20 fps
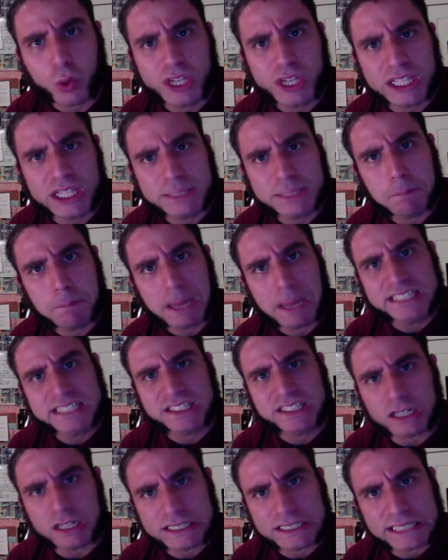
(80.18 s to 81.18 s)
is based
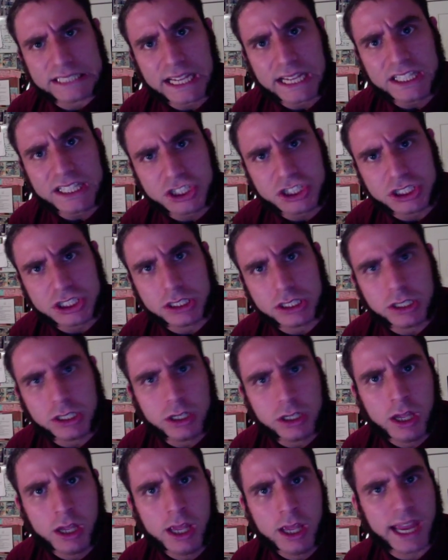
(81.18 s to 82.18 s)
on tension,
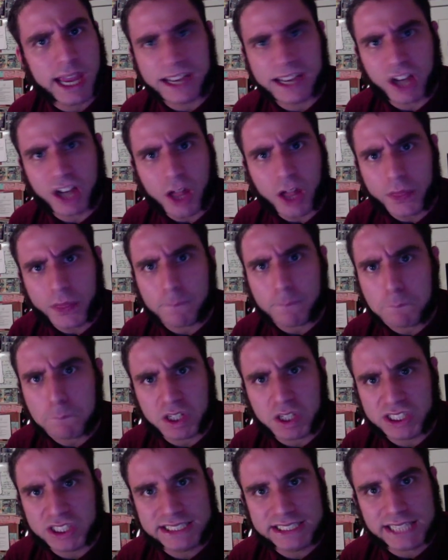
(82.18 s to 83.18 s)
and nothing
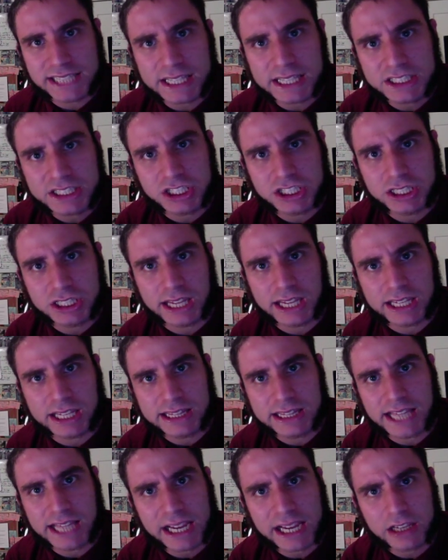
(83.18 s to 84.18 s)
builds tension like a
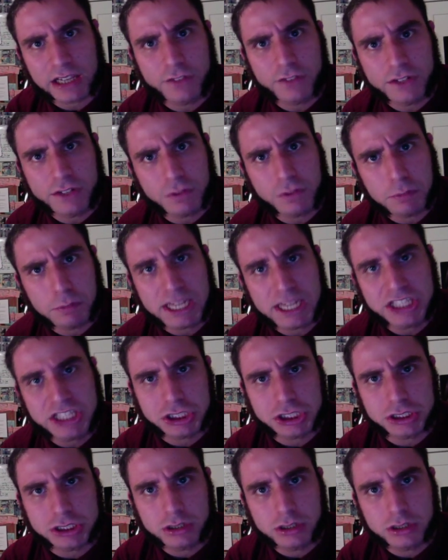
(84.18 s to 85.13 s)
lack of information.